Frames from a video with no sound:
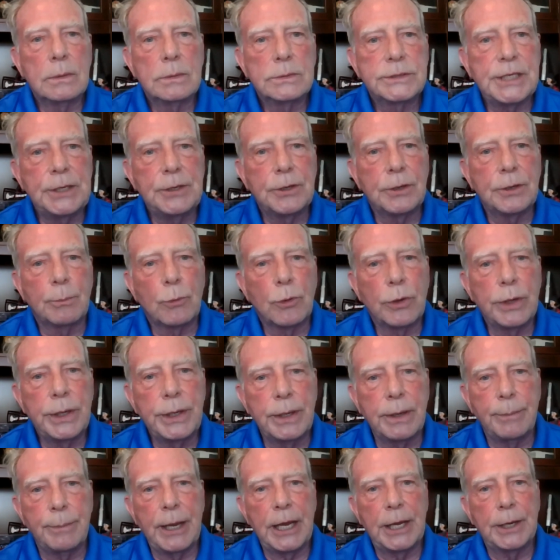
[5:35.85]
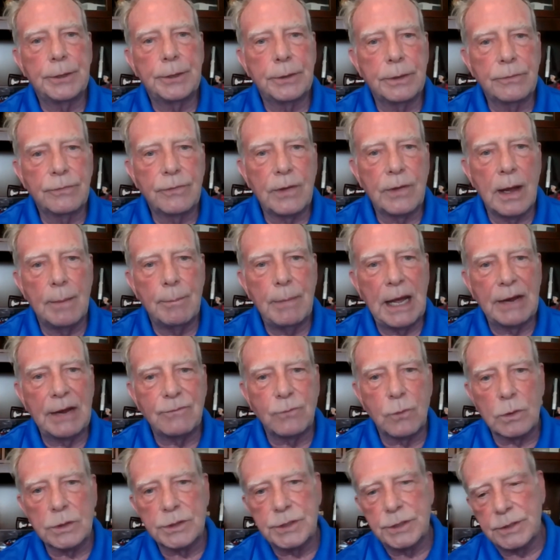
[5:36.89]
senior Marine commander of combat
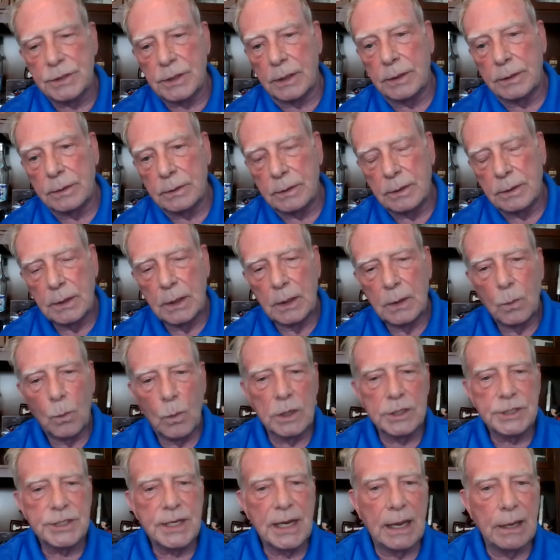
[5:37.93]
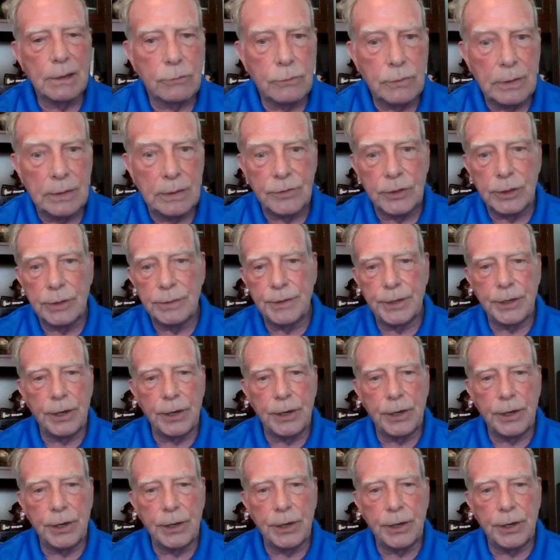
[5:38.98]
forces on one side of the river.